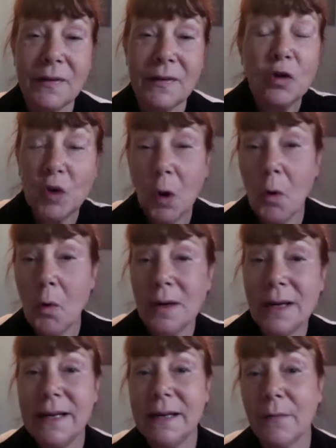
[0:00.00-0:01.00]

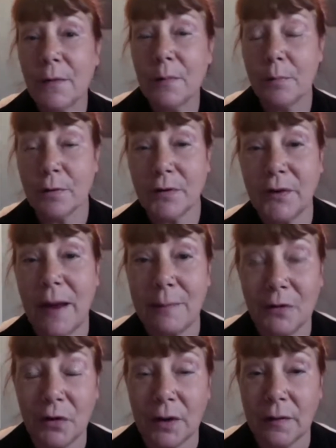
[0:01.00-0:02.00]
totally different
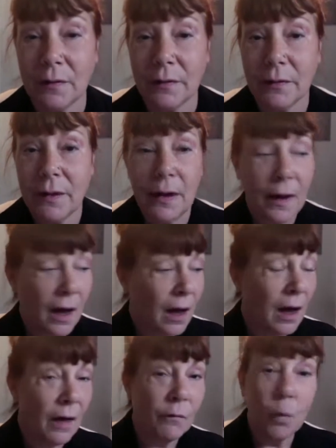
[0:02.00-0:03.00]
perceptions
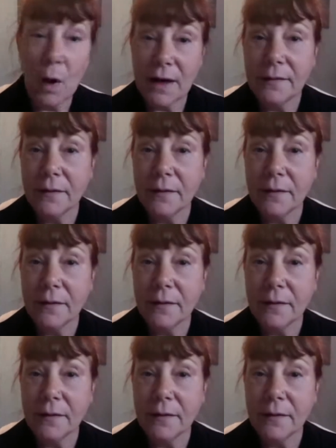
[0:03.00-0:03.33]
of what is